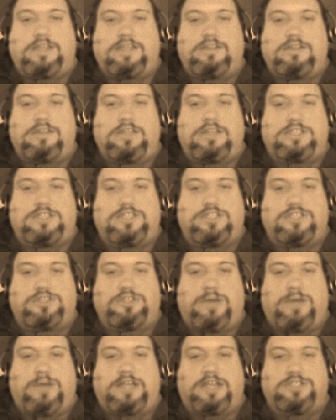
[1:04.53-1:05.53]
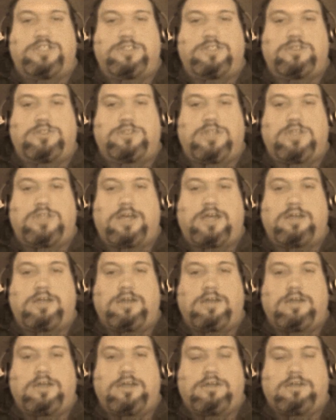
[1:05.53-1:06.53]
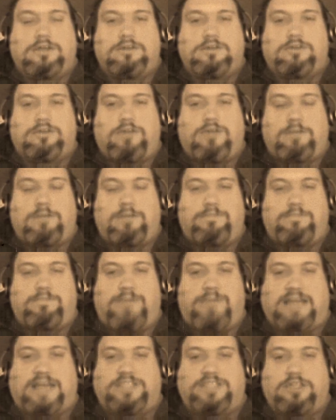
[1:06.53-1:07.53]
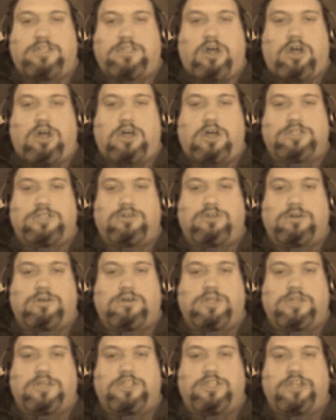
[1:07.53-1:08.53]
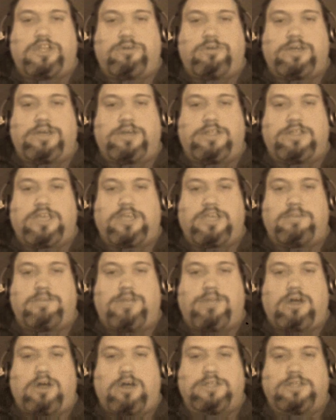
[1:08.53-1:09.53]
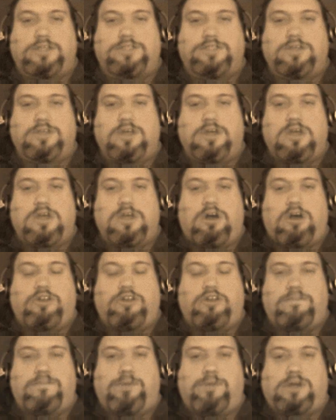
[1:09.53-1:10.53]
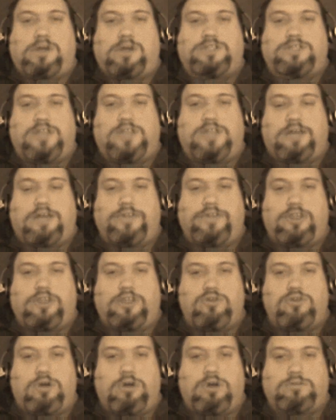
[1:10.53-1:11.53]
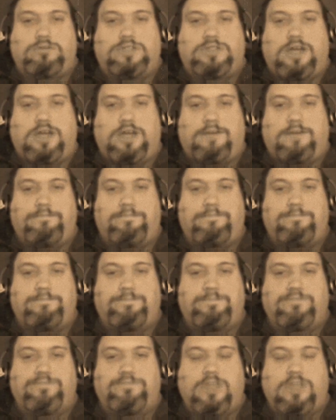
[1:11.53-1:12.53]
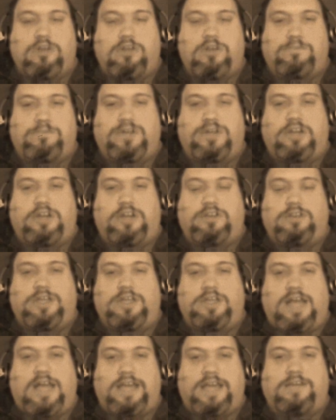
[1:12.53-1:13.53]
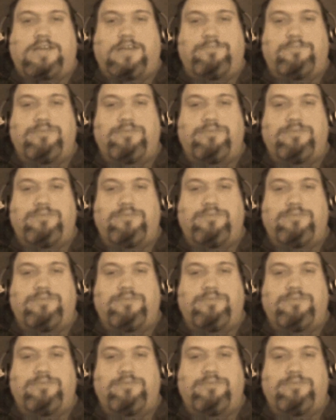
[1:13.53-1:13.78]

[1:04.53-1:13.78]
these situations, passing laws or continuing to keep laws on the books that you don't particularly like.